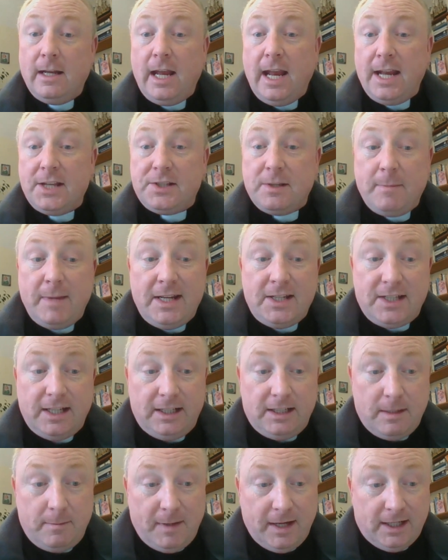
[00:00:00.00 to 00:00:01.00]
It's a meeting
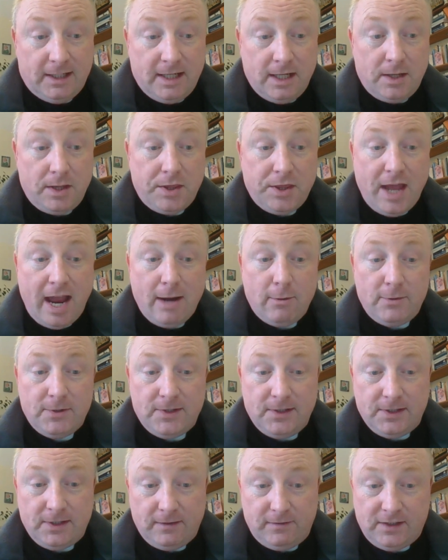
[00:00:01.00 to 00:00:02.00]
depicted
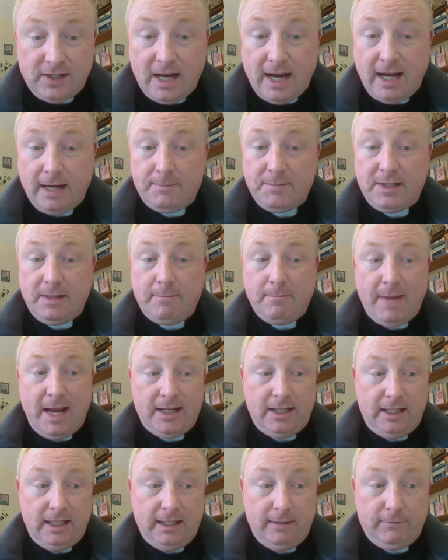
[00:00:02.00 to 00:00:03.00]
thousands of times in
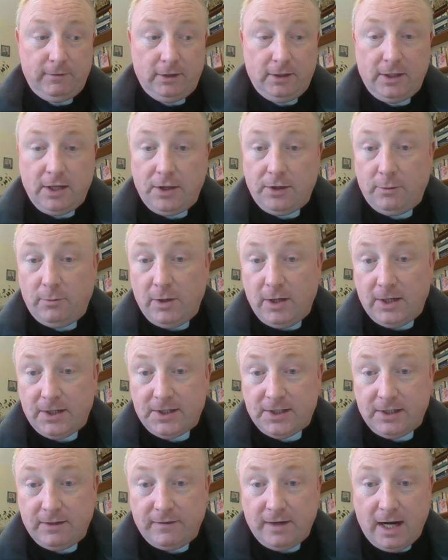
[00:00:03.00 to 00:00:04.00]
medieval and other
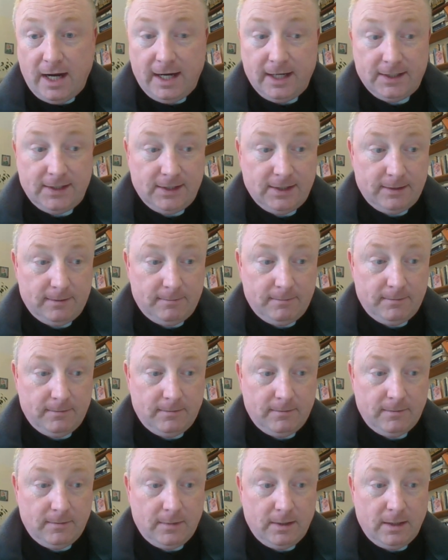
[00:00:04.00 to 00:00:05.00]
works of art.
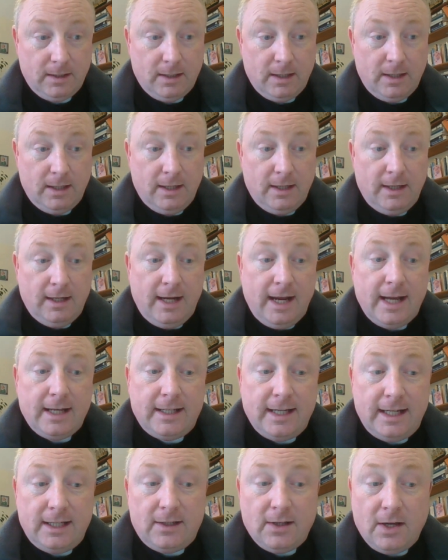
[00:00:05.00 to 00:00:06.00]

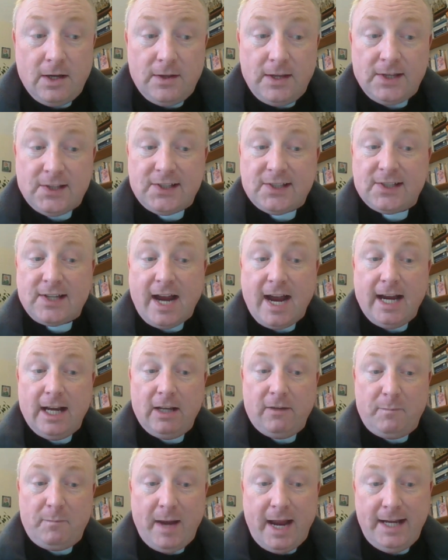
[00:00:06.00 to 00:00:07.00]
Indeed, this style
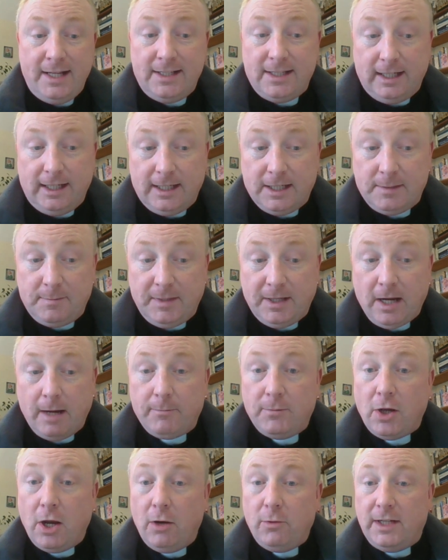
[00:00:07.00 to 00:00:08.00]
of painting has become
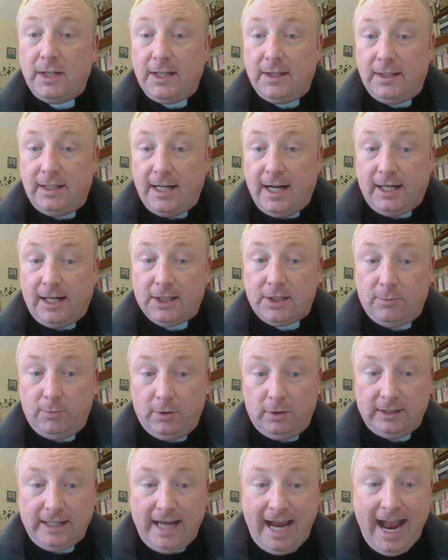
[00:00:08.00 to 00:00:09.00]
known in the art
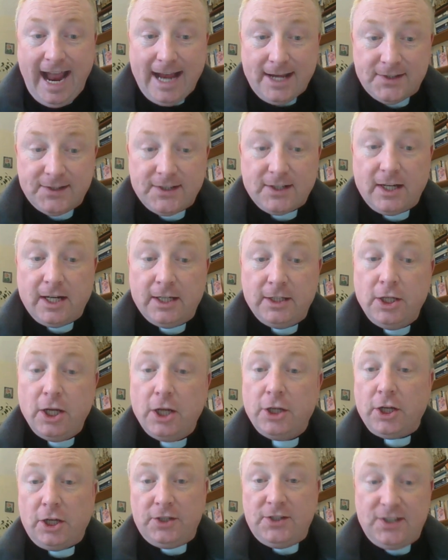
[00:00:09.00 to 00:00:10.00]
world as an
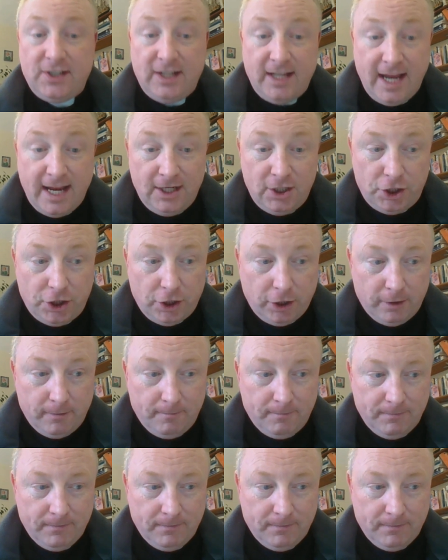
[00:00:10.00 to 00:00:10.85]
annunciation.